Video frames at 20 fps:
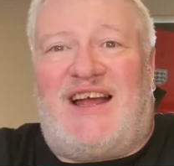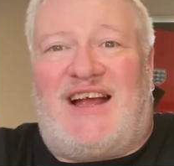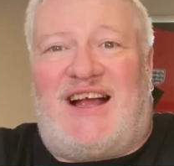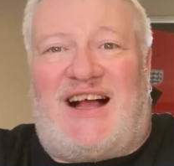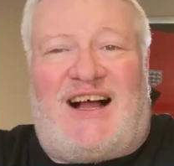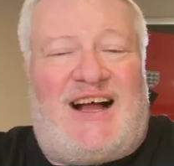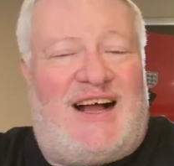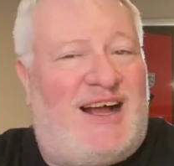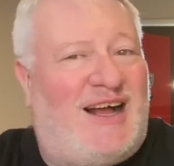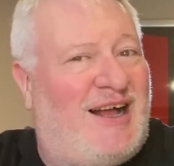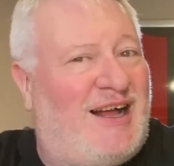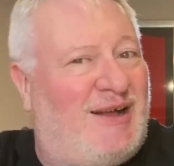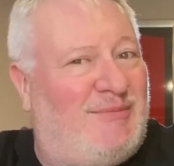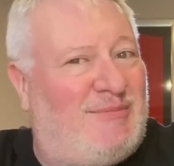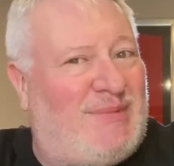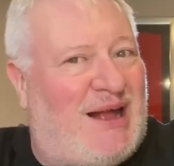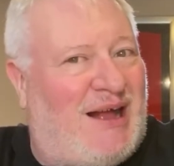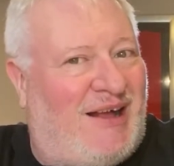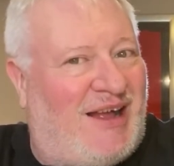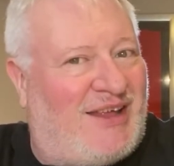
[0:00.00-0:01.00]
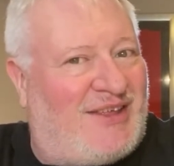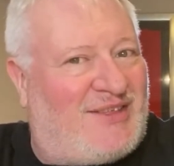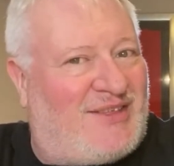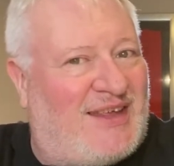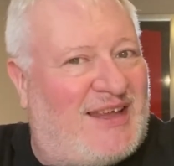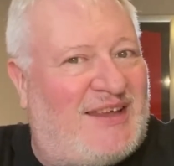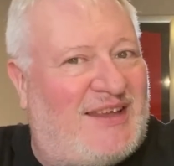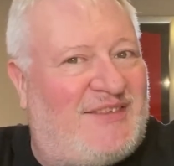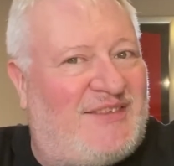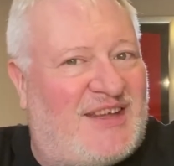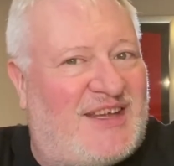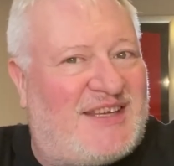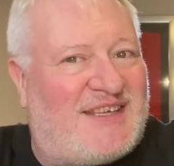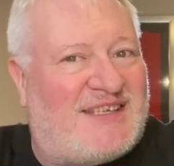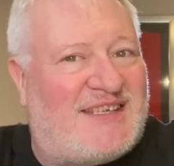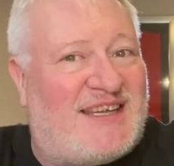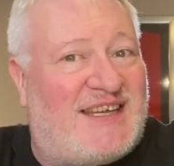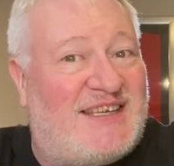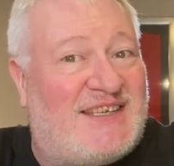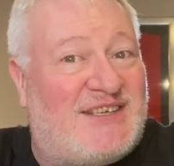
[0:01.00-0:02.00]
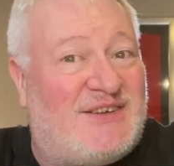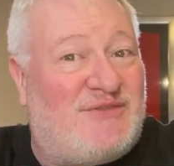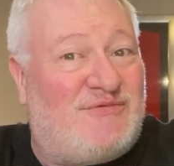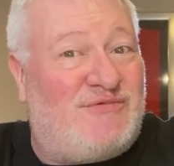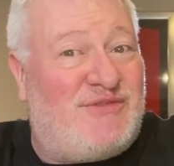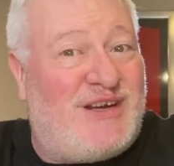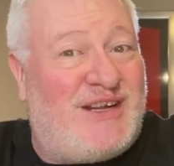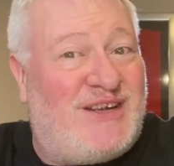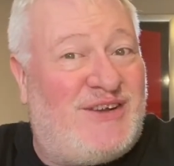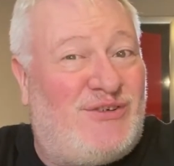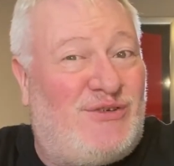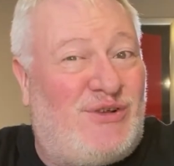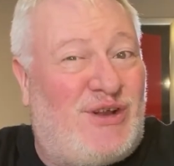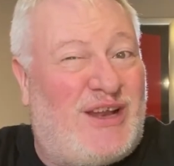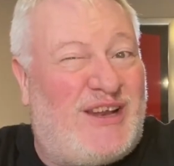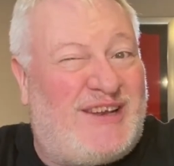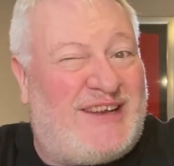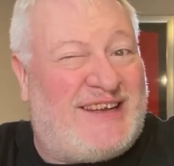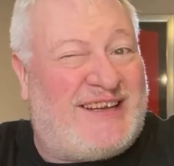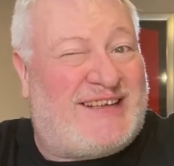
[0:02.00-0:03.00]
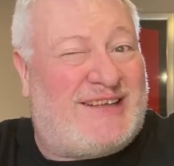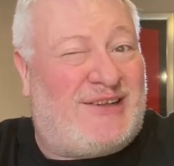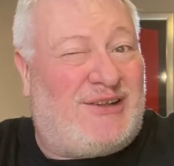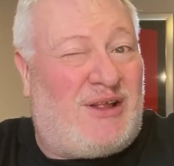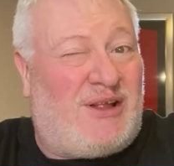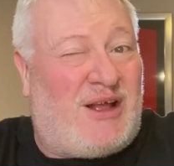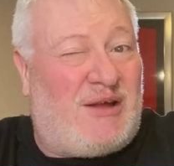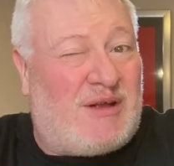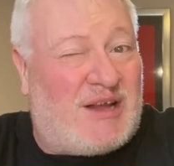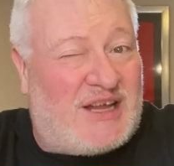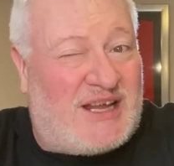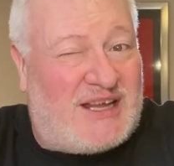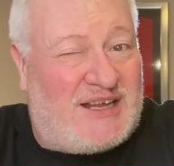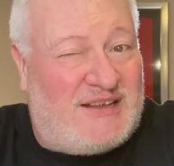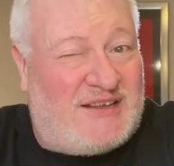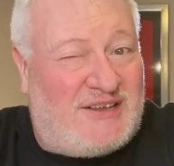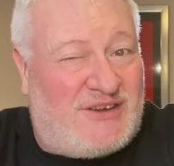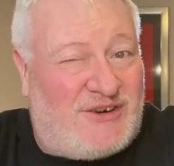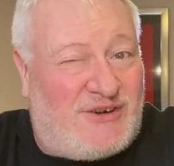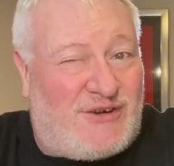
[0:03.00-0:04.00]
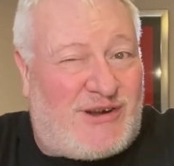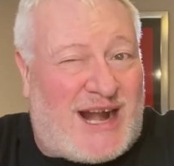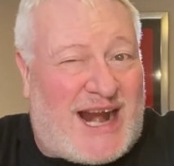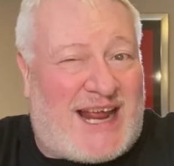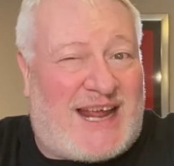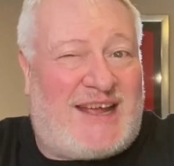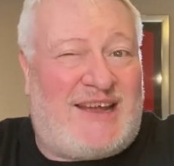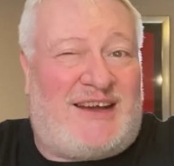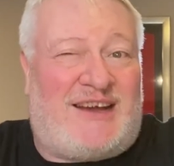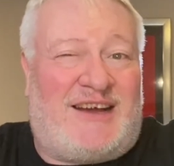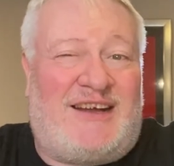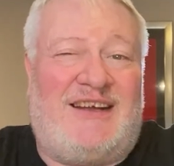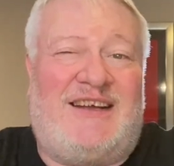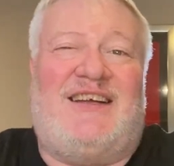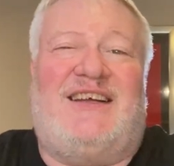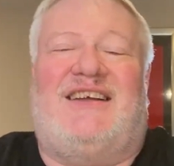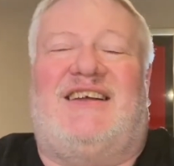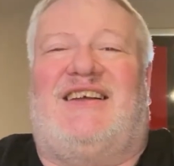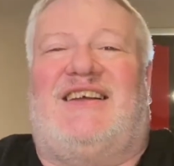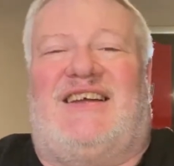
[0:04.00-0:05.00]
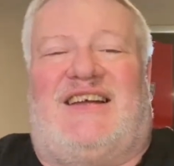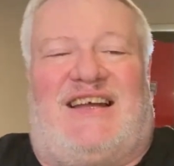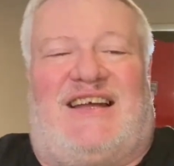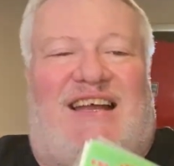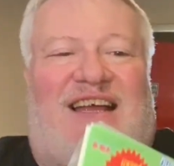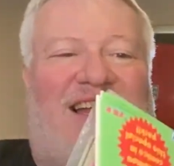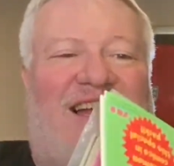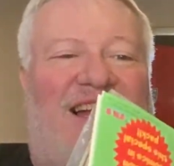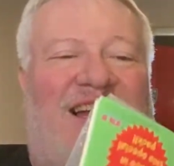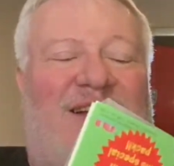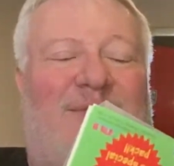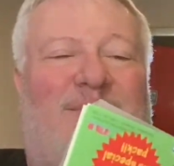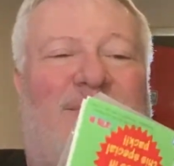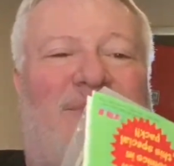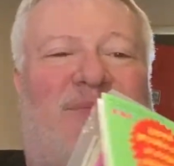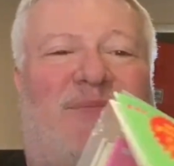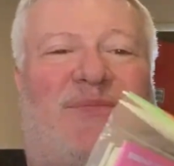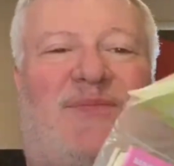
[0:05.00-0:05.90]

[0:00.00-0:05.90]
I think this is a real little cracker. And